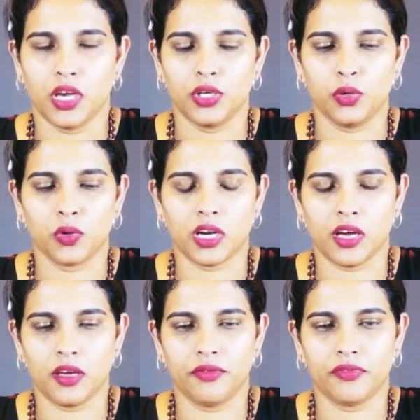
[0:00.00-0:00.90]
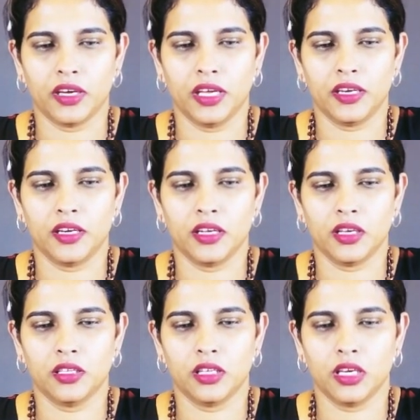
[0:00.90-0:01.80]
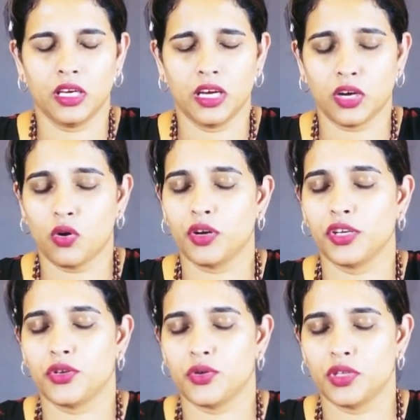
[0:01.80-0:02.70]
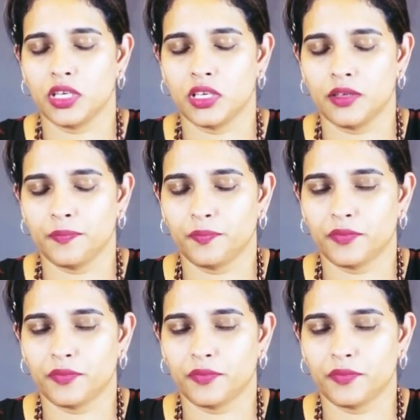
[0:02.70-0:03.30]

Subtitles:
your life, and according to the